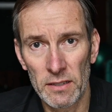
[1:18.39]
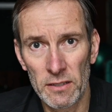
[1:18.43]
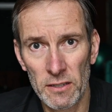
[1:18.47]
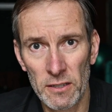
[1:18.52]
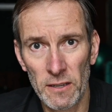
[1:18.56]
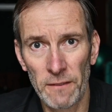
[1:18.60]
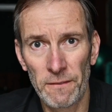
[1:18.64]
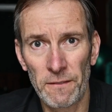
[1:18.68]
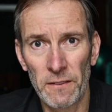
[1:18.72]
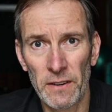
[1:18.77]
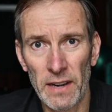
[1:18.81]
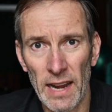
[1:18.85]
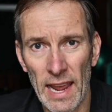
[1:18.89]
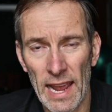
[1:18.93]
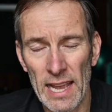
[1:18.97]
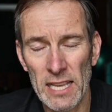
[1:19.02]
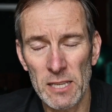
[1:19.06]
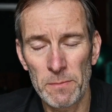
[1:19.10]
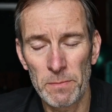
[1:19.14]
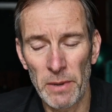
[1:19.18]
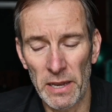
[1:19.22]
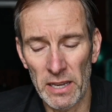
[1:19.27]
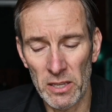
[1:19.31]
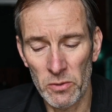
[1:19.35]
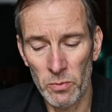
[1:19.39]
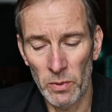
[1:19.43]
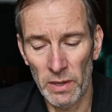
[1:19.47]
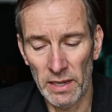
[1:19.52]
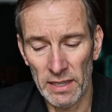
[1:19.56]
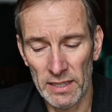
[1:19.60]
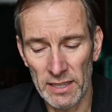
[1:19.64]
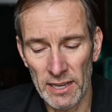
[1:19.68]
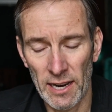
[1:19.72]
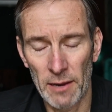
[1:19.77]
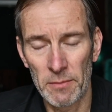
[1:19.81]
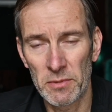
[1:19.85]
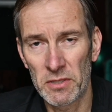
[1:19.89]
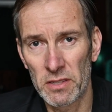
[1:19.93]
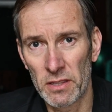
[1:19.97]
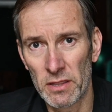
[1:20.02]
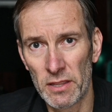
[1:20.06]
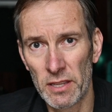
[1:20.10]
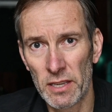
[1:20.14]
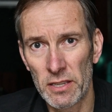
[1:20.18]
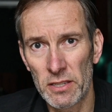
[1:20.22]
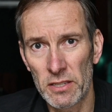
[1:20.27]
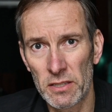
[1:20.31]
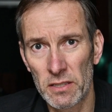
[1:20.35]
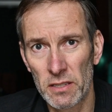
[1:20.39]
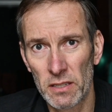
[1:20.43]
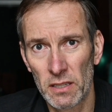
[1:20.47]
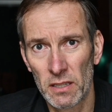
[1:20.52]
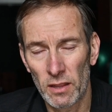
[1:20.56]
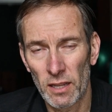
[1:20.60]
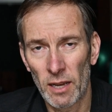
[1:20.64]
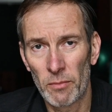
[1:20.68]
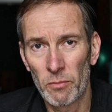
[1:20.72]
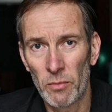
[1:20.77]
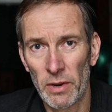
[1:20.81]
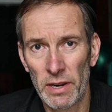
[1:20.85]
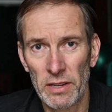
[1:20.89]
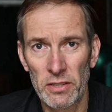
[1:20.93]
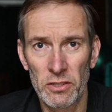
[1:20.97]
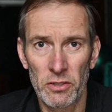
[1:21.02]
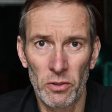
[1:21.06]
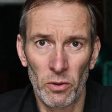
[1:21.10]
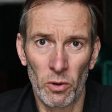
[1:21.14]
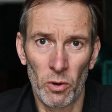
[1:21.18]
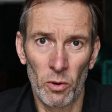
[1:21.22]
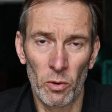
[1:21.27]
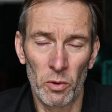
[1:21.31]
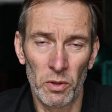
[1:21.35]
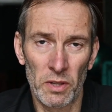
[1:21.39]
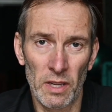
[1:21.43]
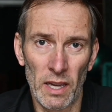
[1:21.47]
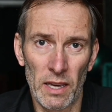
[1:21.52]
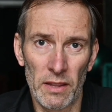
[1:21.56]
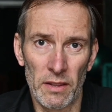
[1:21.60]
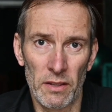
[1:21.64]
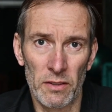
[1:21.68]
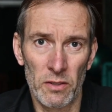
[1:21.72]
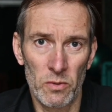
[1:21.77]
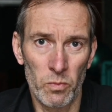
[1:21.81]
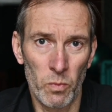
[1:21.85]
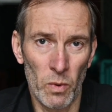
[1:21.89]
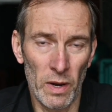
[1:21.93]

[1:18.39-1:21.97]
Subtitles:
different aspects when it comes to this thumbgrip to all the others.